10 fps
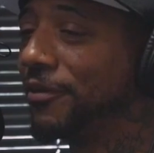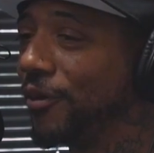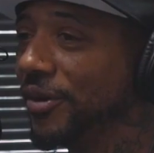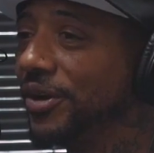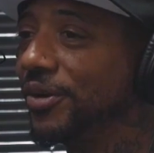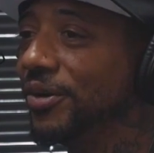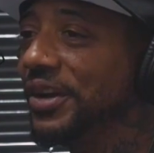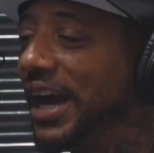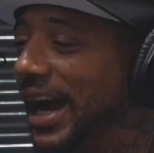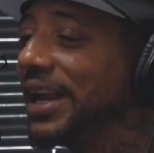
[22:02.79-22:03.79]
for real.
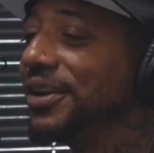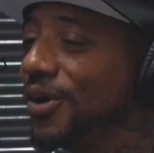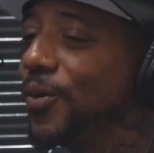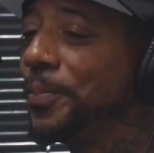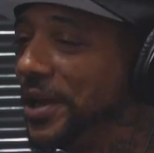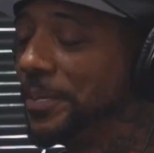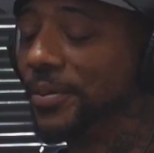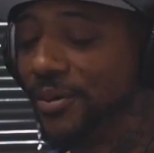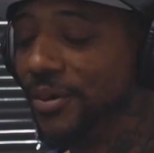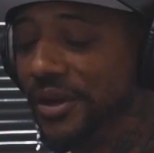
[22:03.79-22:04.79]
I know
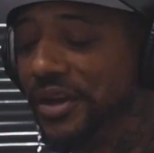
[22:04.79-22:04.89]
people.